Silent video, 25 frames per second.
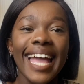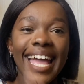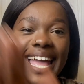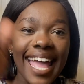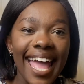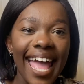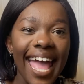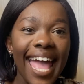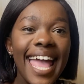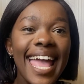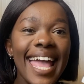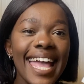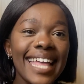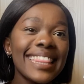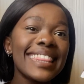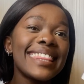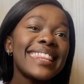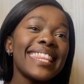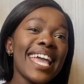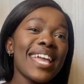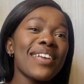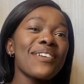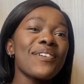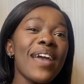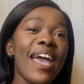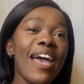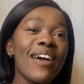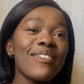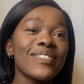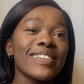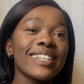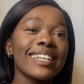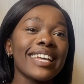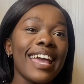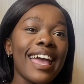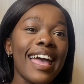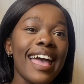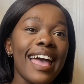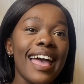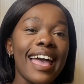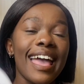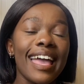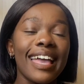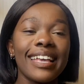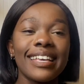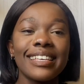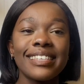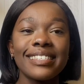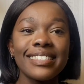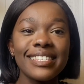And there you have it,
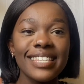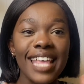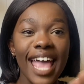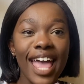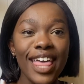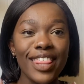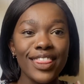guys.